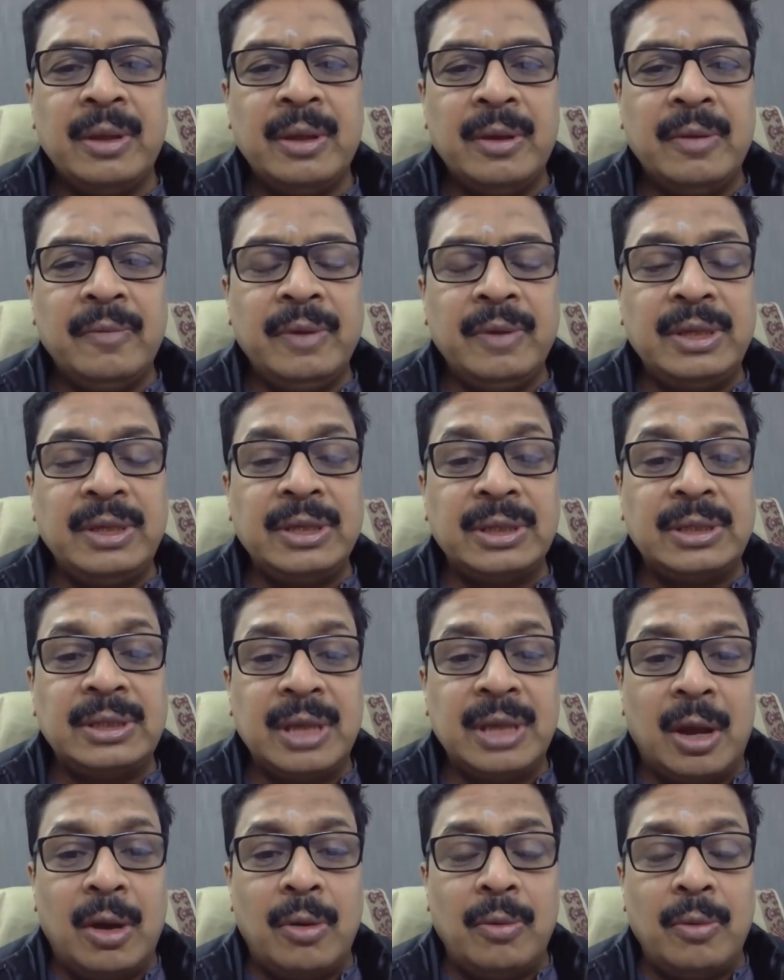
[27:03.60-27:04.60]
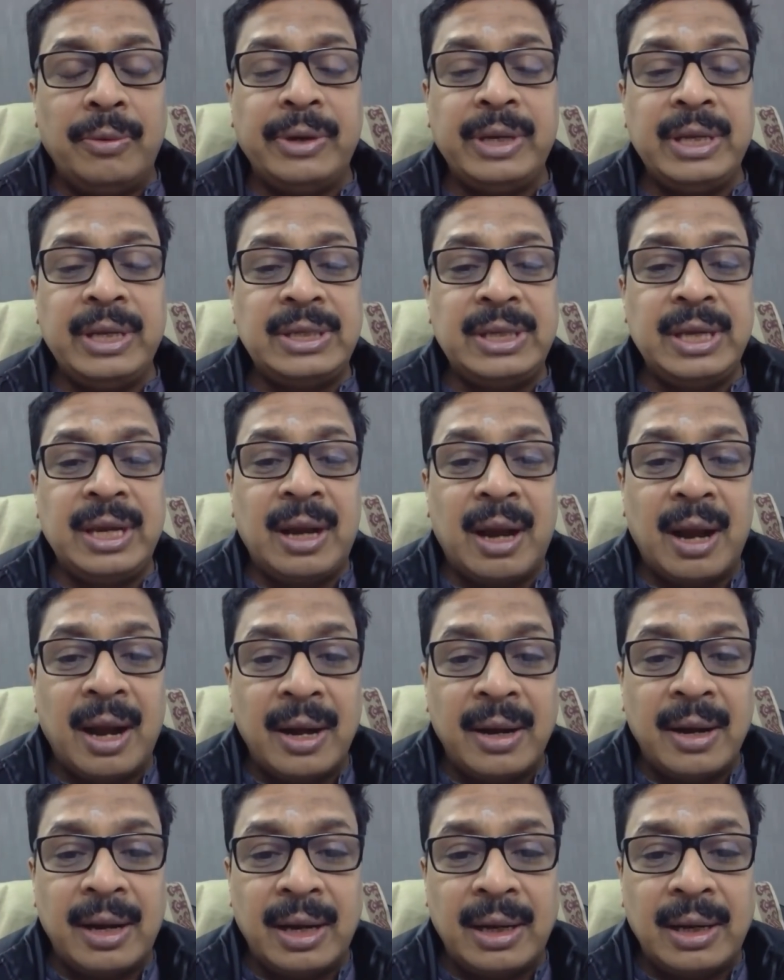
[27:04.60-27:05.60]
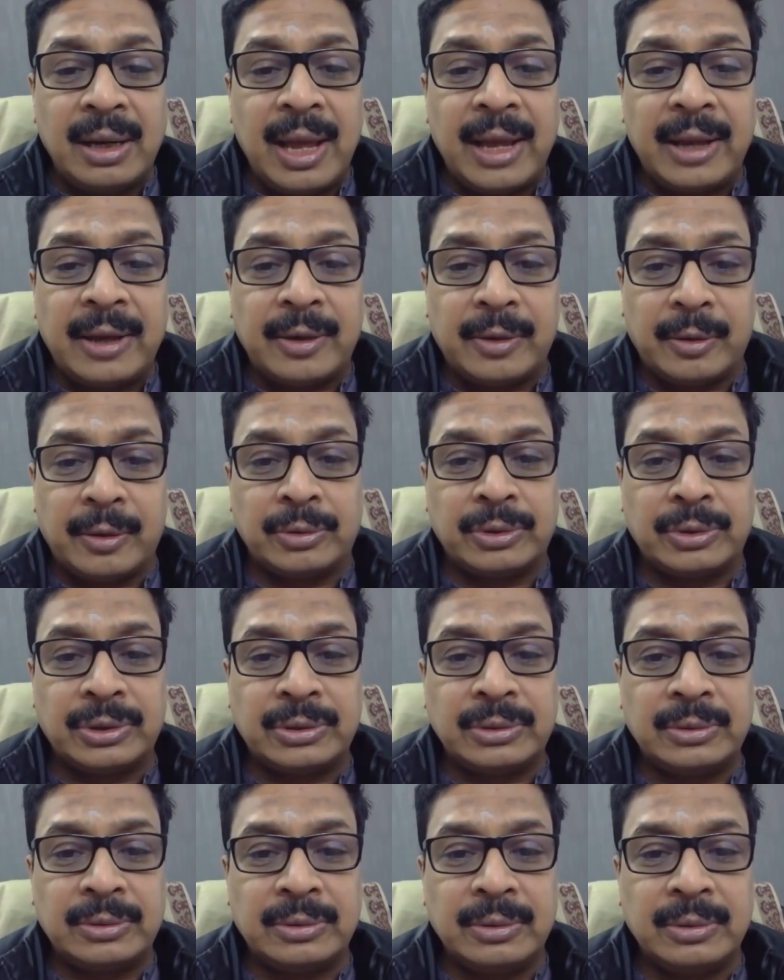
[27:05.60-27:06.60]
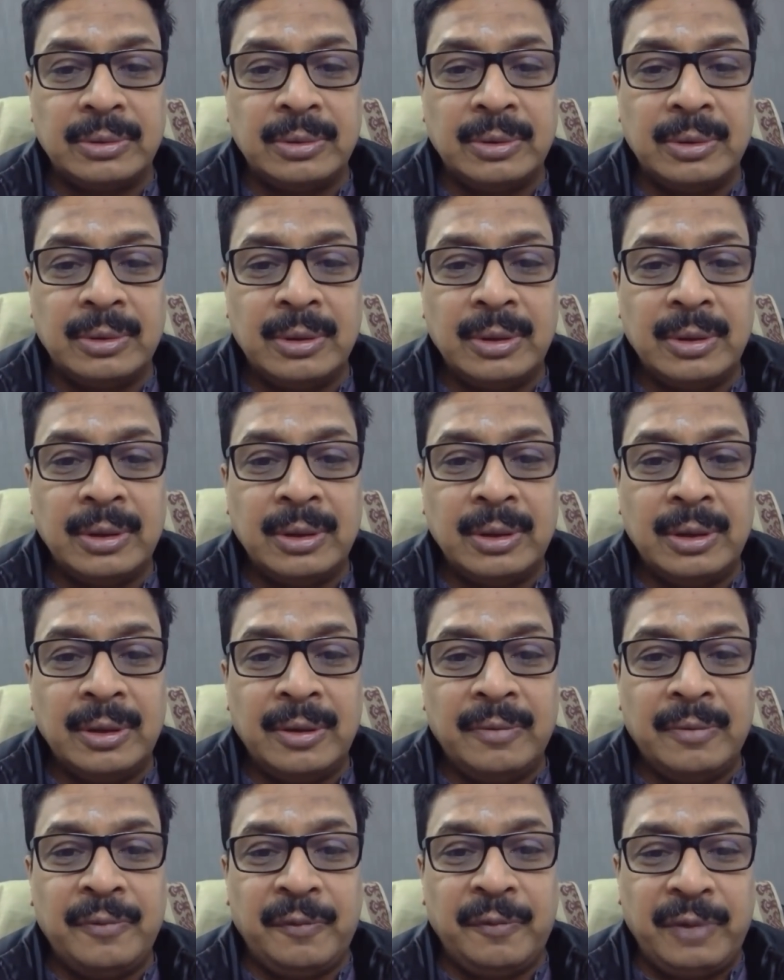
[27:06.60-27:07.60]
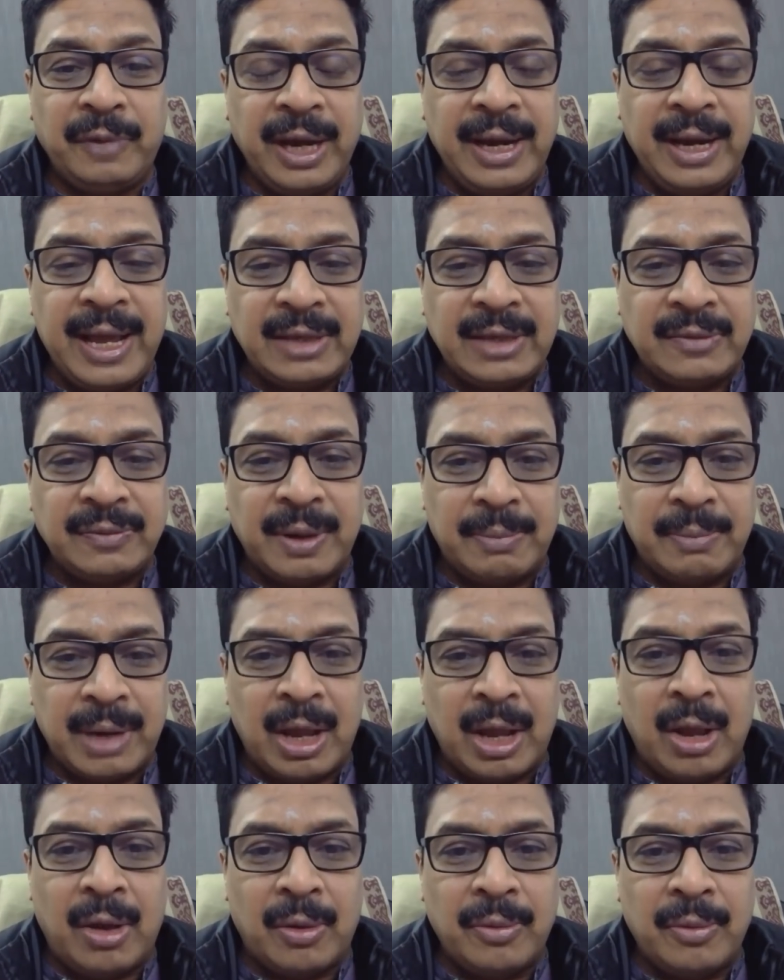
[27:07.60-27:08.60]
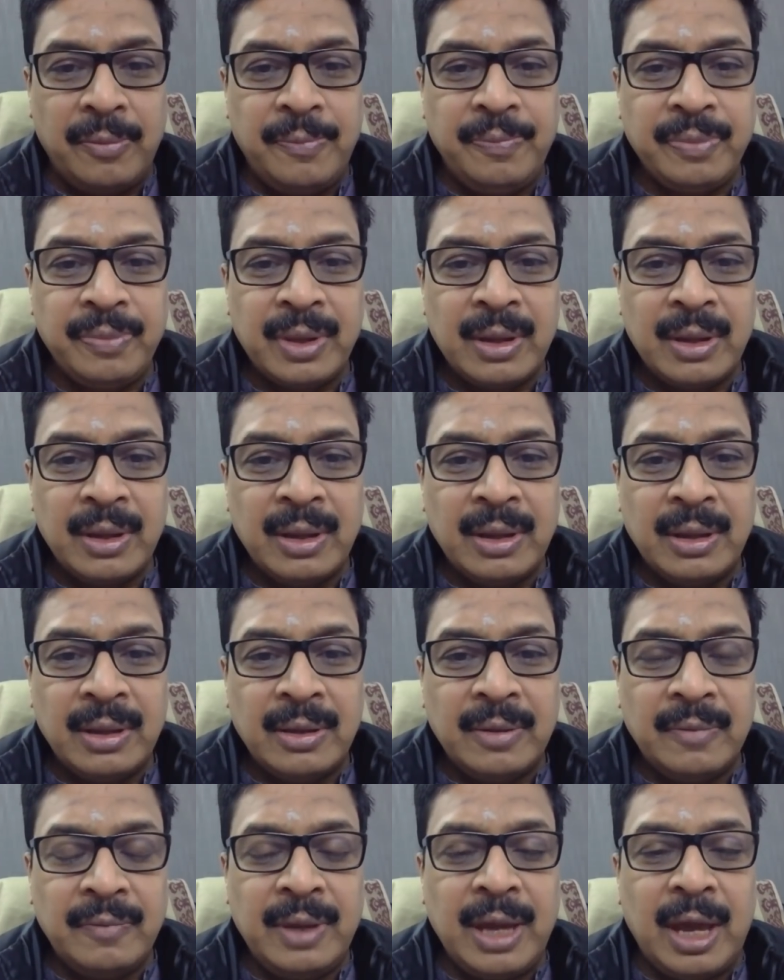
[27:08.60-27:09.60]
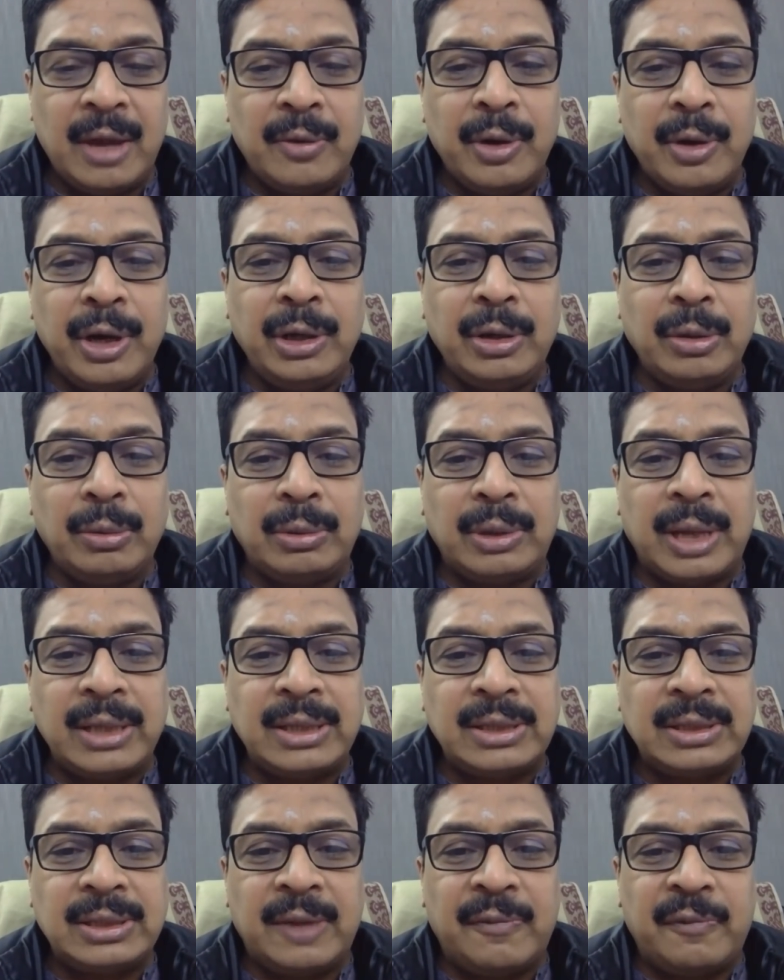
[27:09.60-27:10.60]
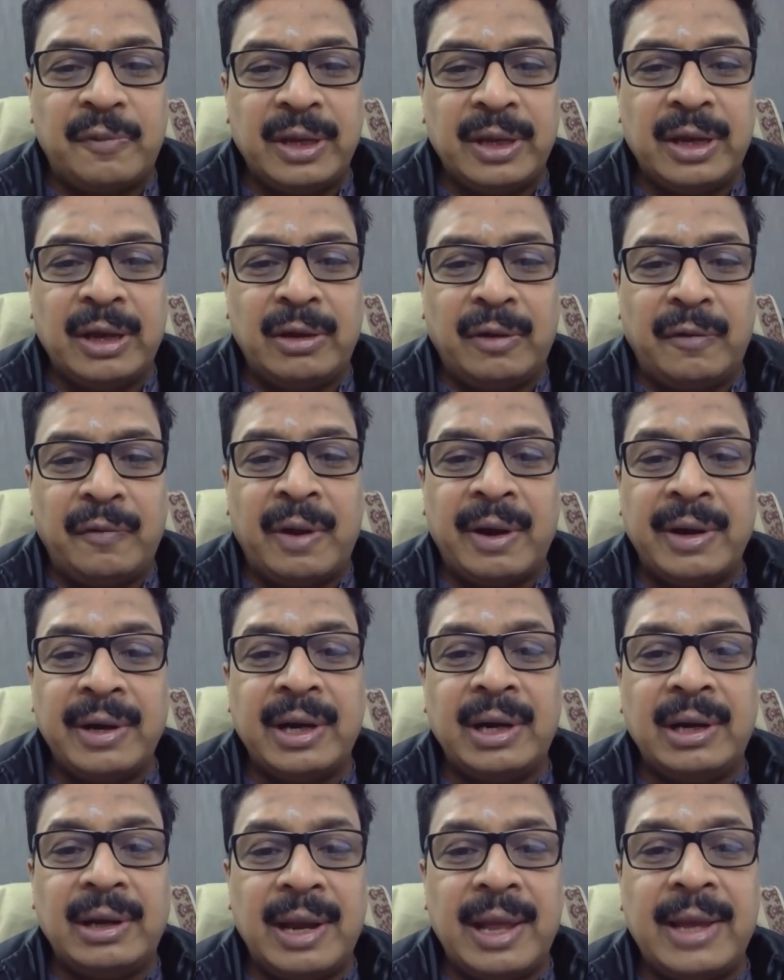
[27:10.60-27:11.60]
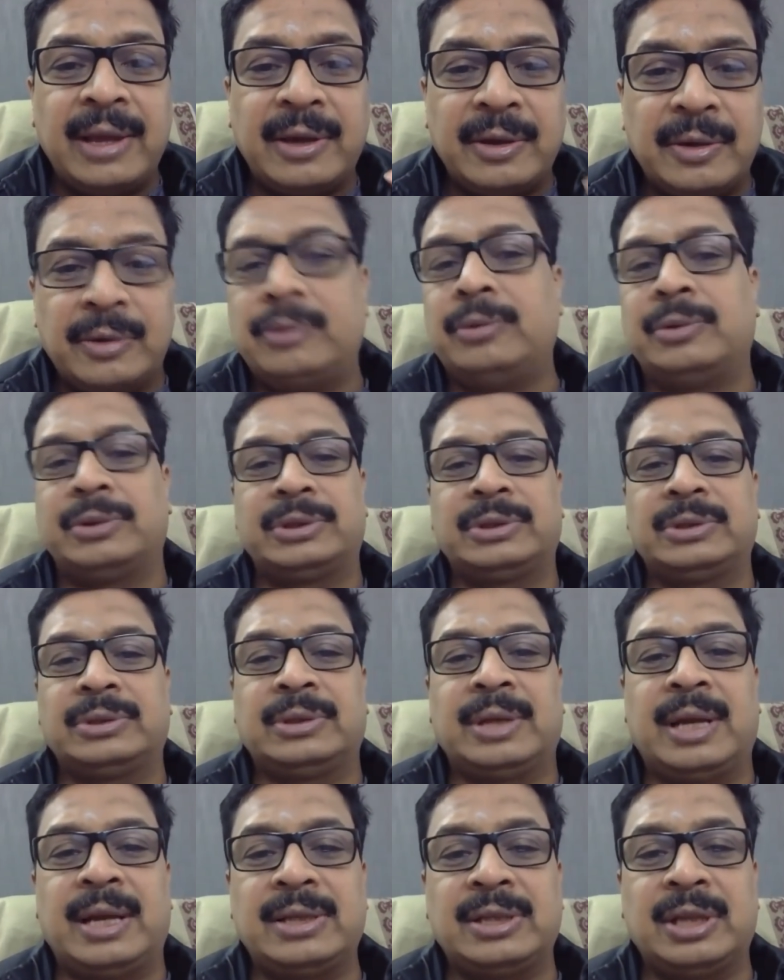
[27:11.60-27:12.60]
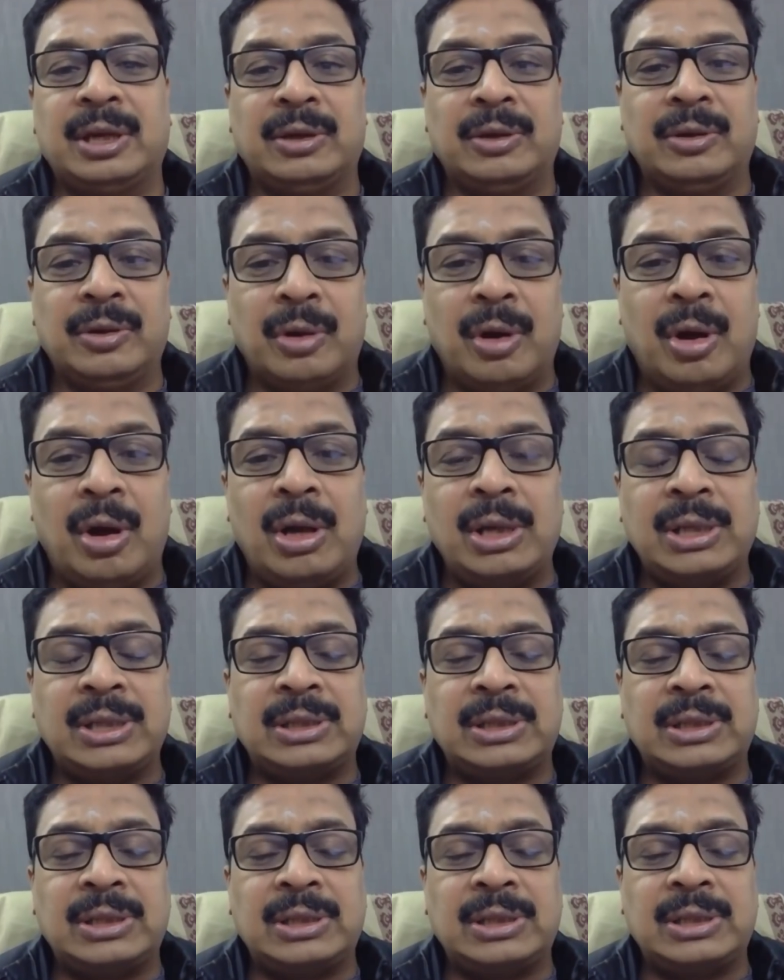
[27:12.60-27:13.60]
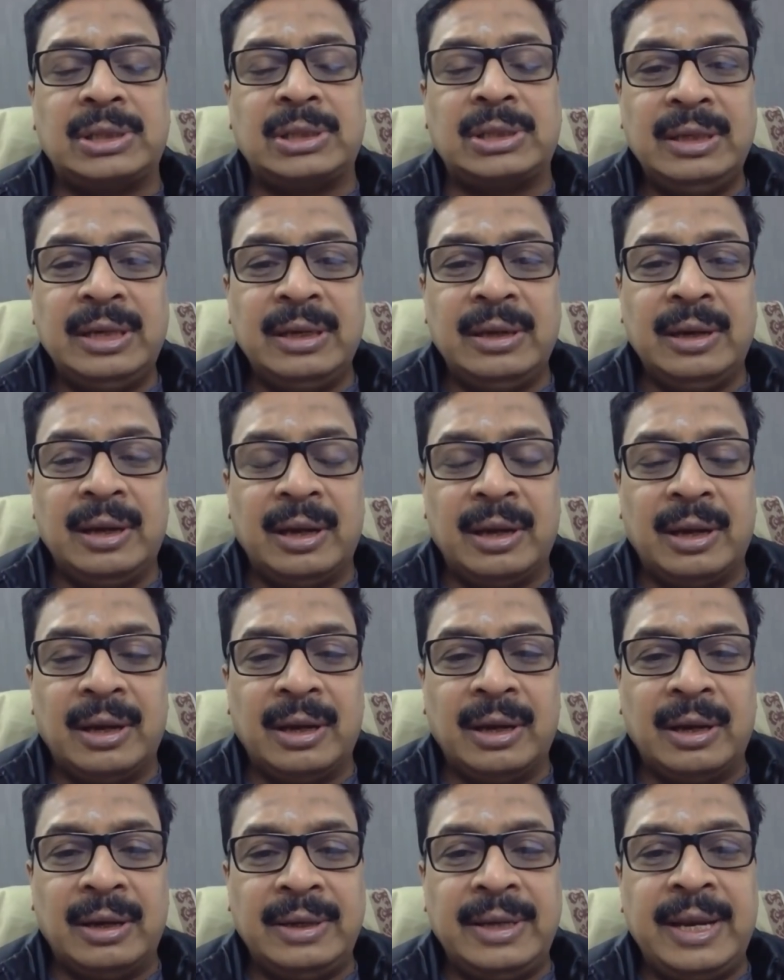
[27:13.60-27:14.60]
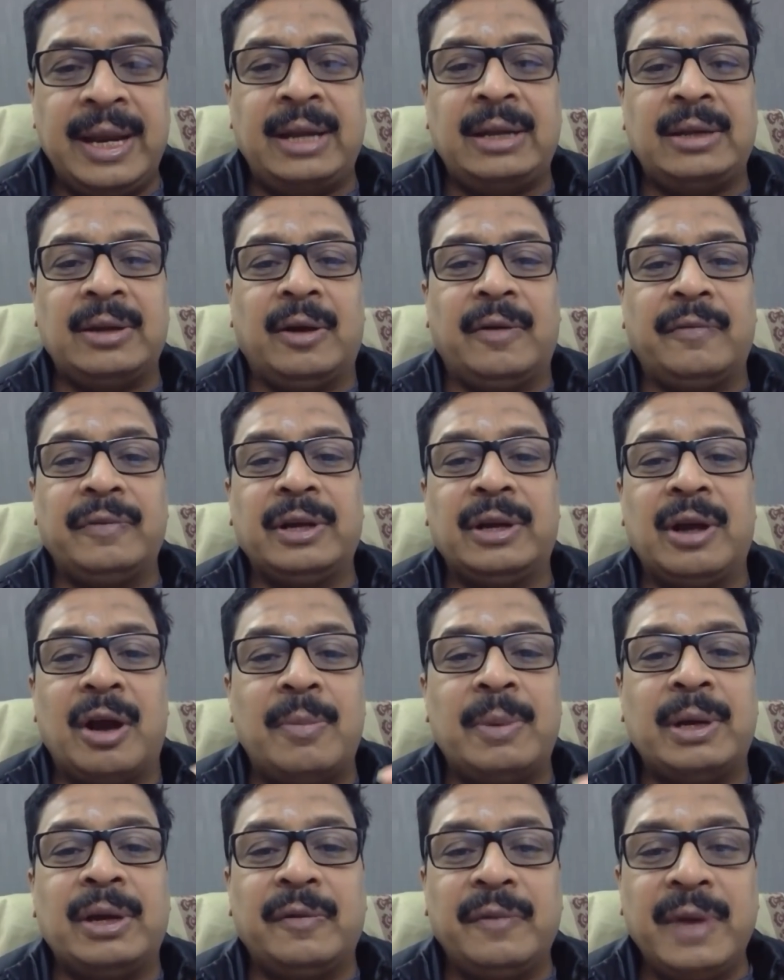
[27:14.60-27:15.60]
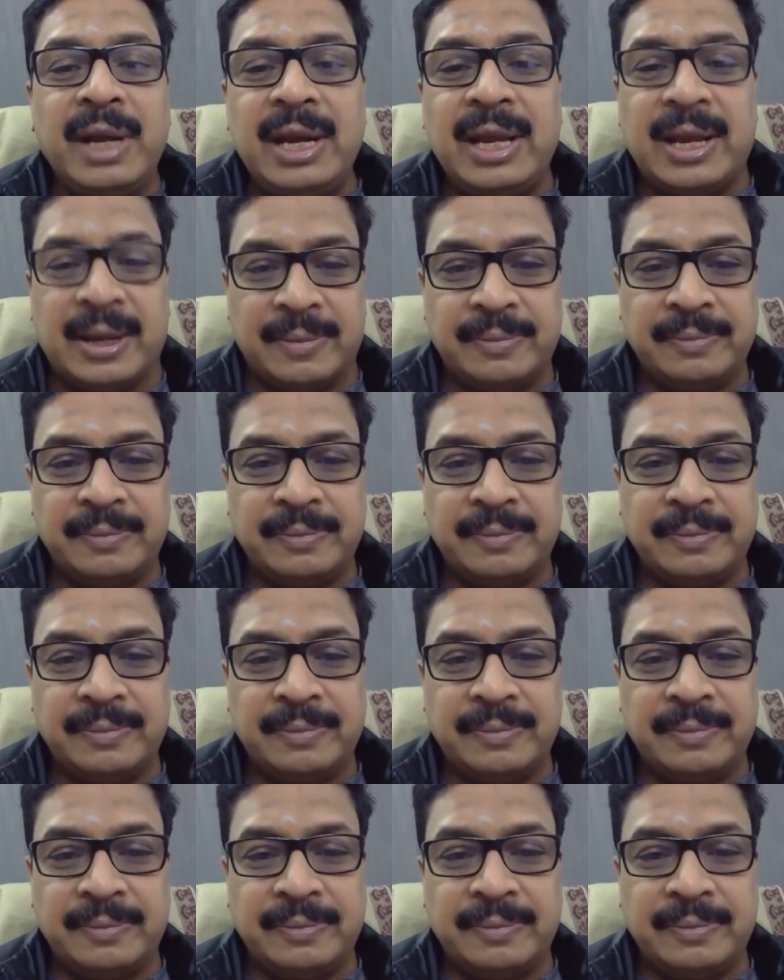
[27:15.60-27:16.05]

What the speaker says: which is now reaching 100 lakh crores. 50 days from now, we are going to touch a figure of 100 lakh crores as the gross debt of the government of India.